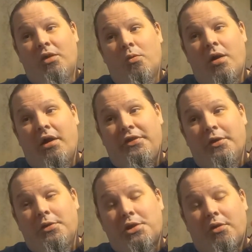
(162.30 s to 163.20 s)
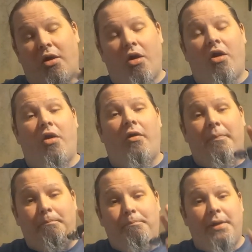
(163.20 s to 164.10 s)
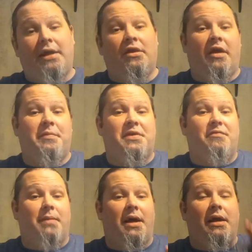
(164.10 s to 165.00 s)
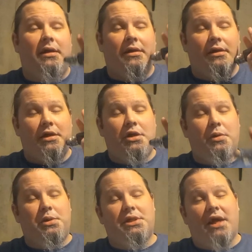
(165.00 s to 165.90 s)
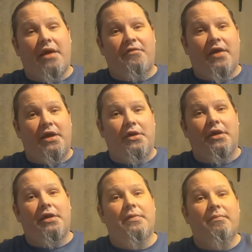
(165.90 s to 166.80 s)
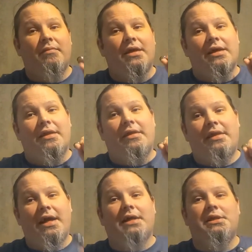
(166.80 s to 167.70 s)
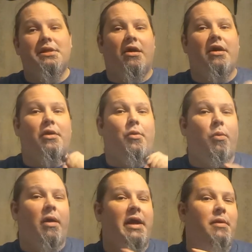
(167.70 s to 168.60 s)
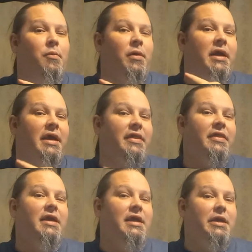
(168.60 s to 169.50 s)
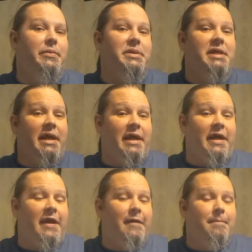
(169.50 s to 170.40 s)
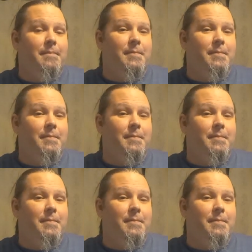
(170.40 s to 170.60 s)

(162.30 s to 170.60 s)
While those are all big loves of mine, huge sci-fi nerd, that's not quite what I think he was getting at.